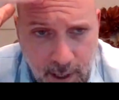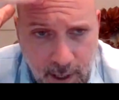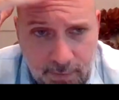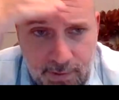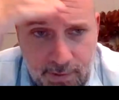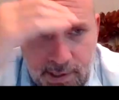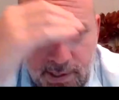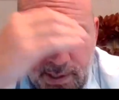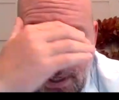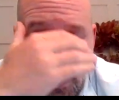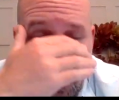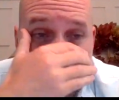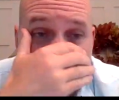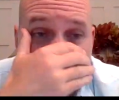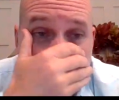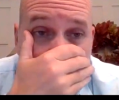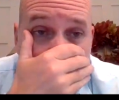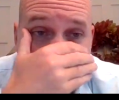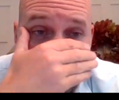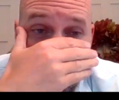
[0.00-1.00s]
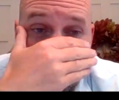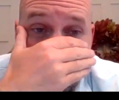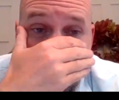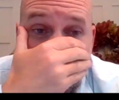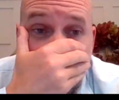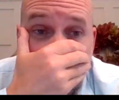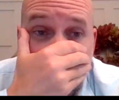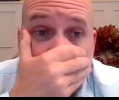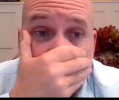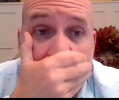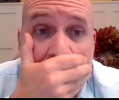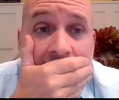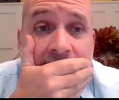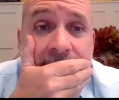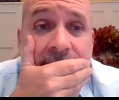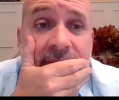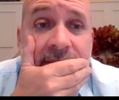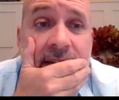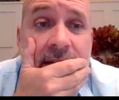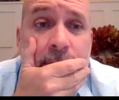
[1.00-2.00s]
have to say to the people that wear their
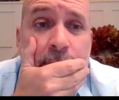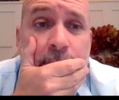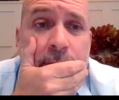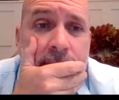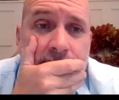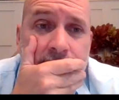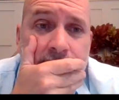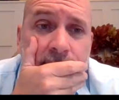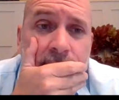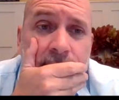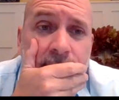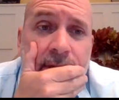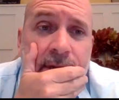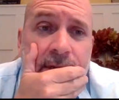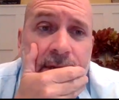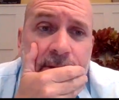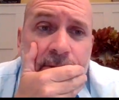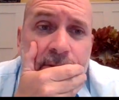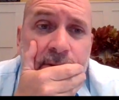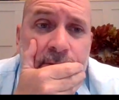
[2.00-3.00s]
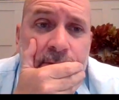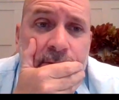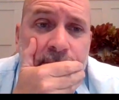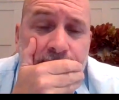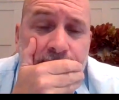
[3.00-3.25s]
mask down below their nose?